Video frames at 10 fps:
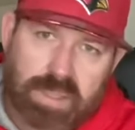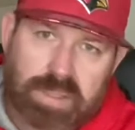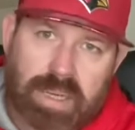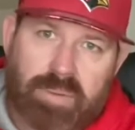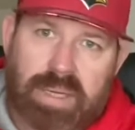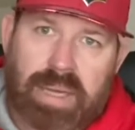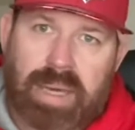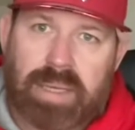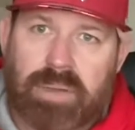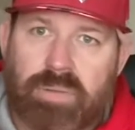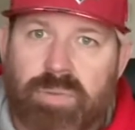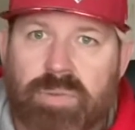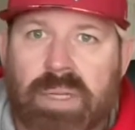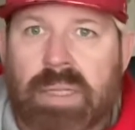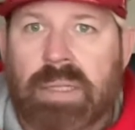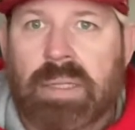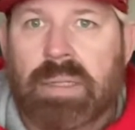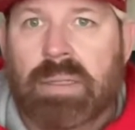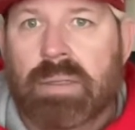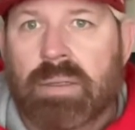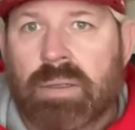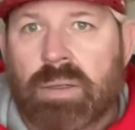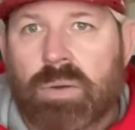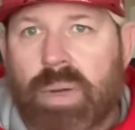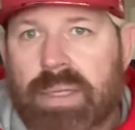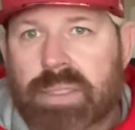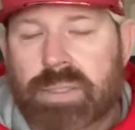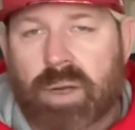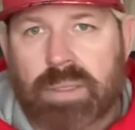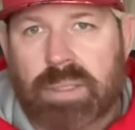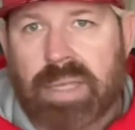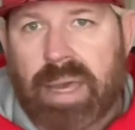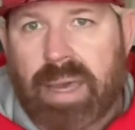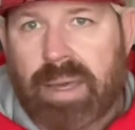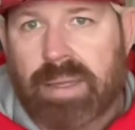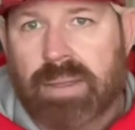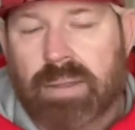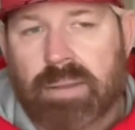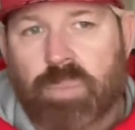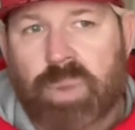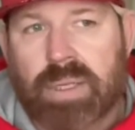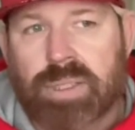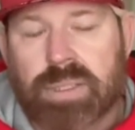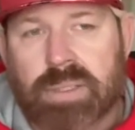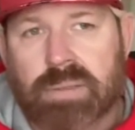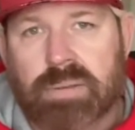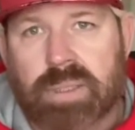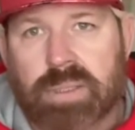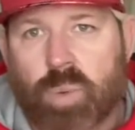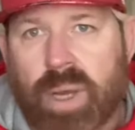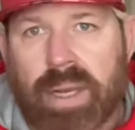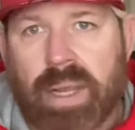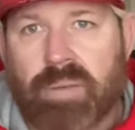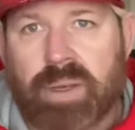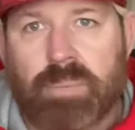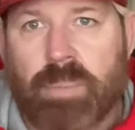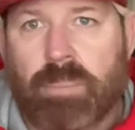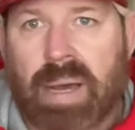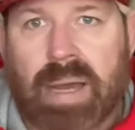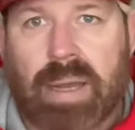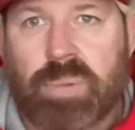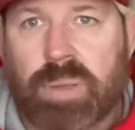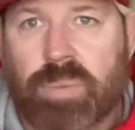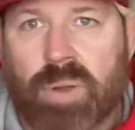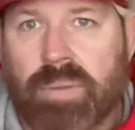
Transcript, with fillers: is kind of a negative way to start the day but it's just it's weighing heavy on my mind, people.